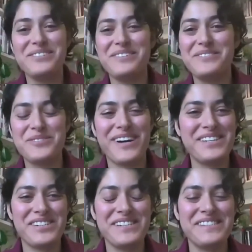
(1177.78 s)
love this
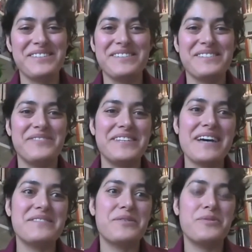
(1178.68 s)
question. It's a
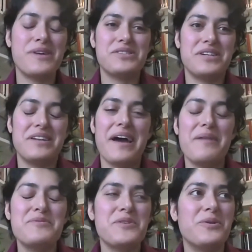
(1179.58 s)
fantastic question.
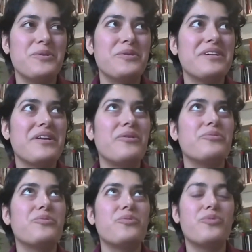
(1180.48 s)
So,
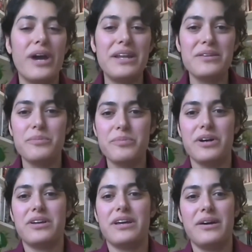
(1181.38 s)
writing the
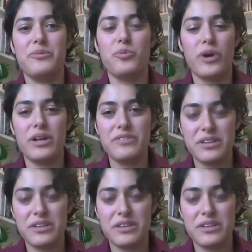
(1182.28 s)
book, one of the